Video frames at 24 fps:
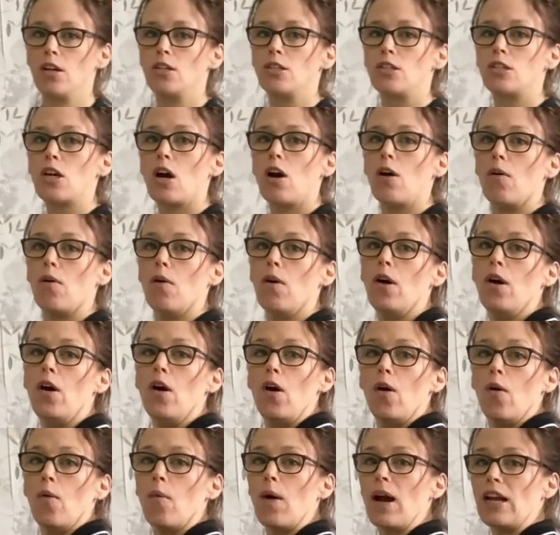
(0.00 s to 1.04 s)
So
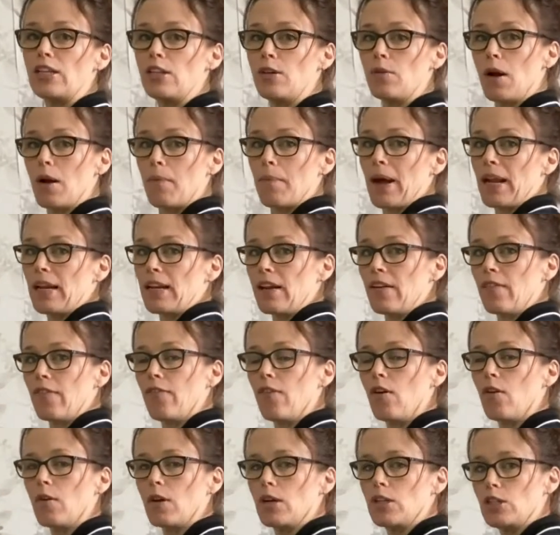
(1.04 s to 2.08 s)
when you are bending
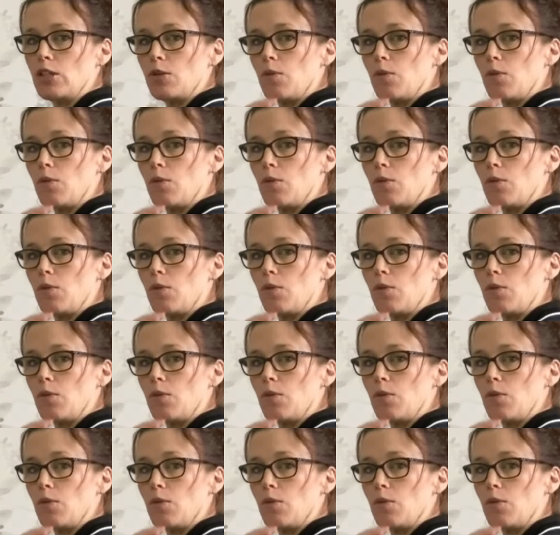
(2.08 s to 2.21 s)
forward,